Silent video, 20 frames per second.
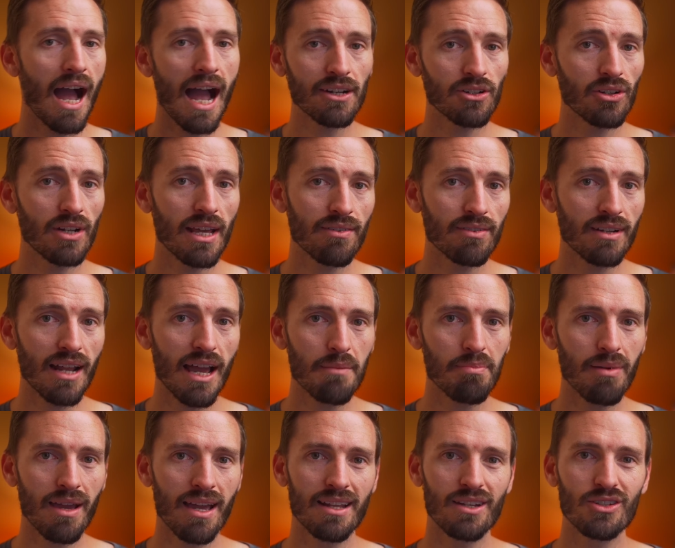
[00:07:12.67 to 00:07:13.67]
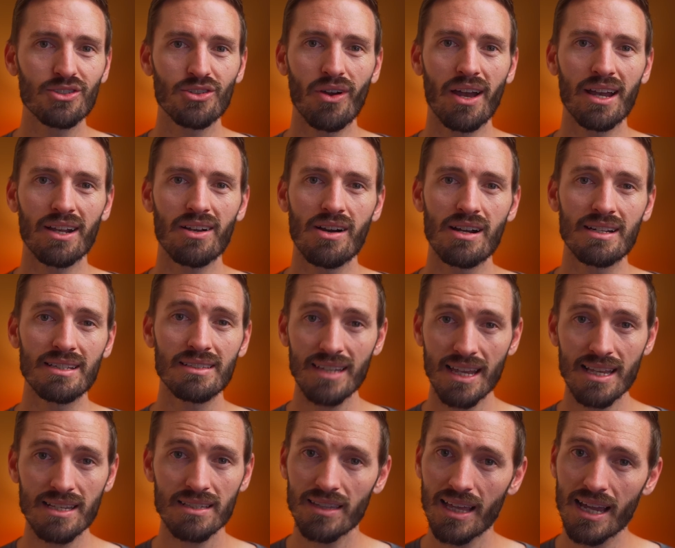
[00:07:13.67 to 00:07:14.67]
I don't have an iPad, so I can't
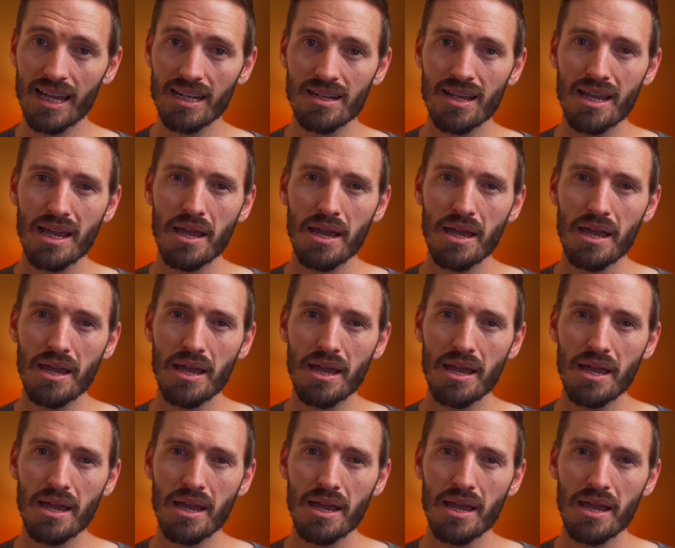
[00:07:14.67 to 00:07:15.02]
test that,